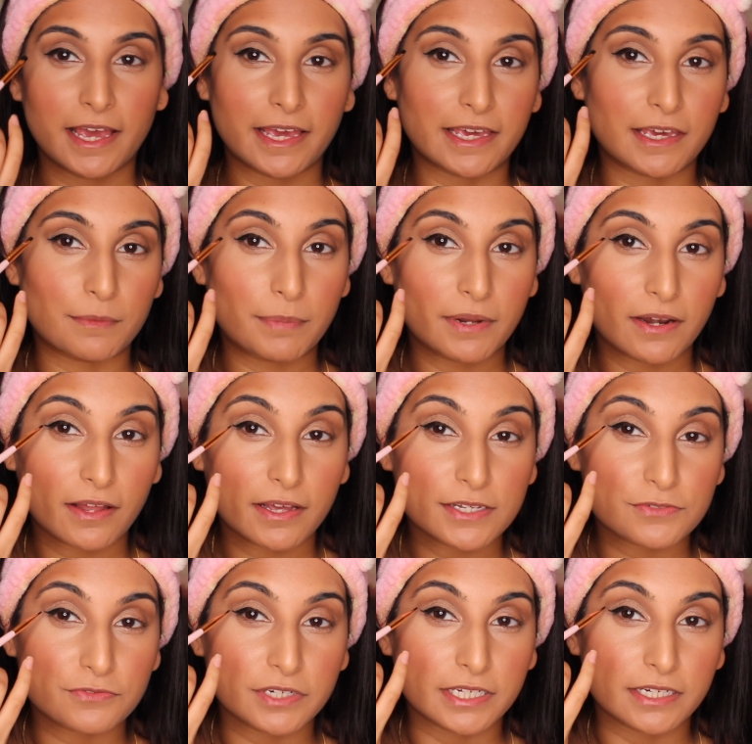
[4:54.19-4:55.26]
it
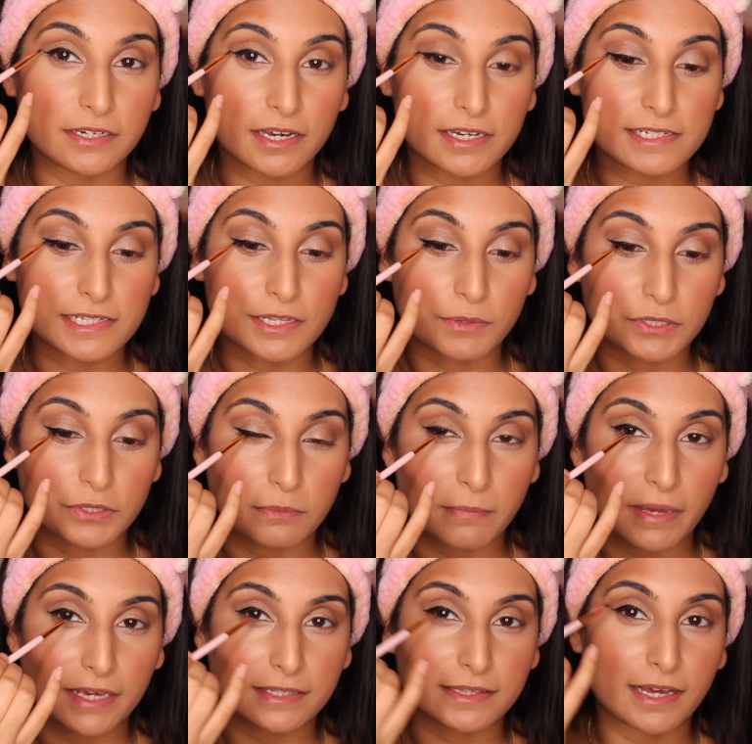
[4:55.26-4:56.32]
applies really nicely when you
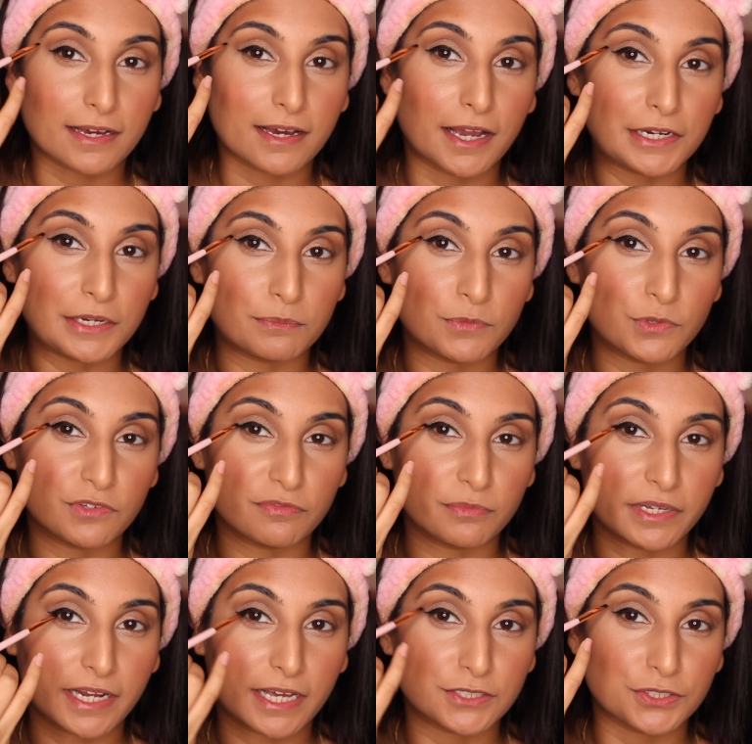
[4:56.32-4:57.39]
make that kind of
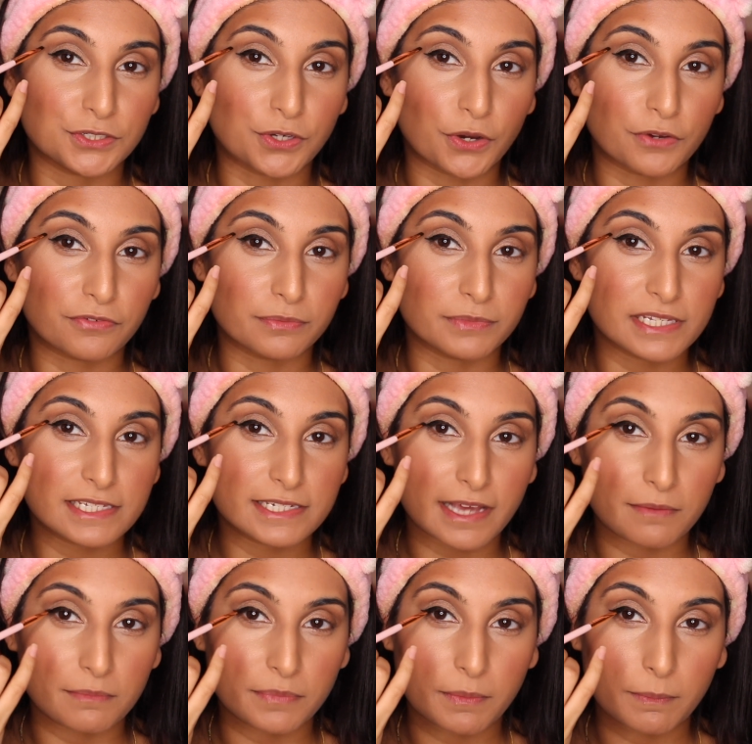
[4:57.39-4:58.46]
movement as you go from the
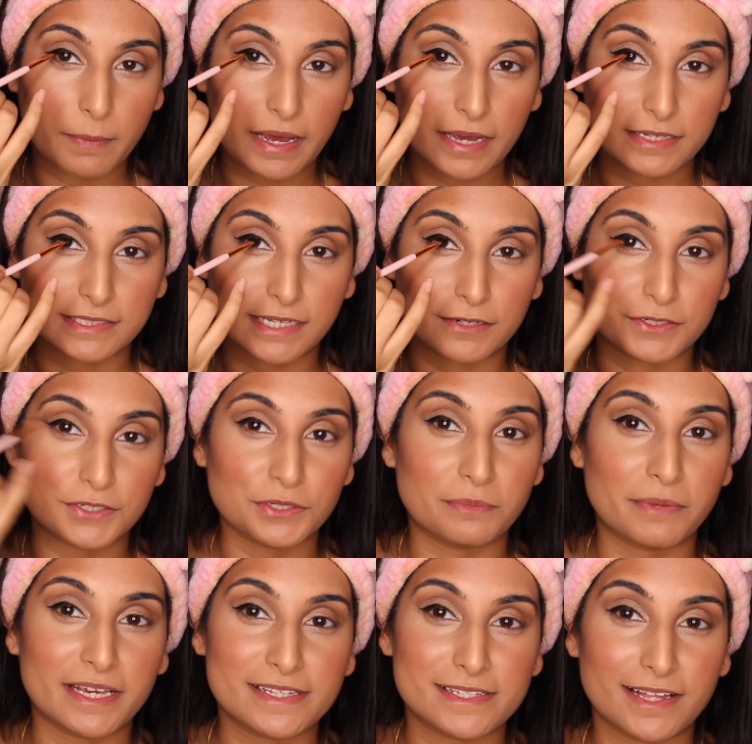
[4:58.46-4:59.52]
stamp back down to your
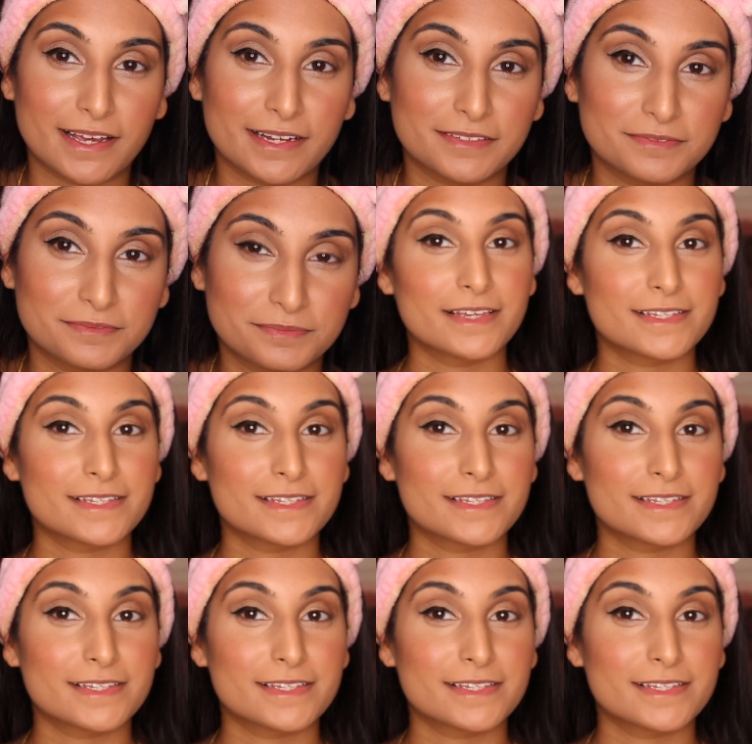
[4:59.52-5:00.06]
baseline.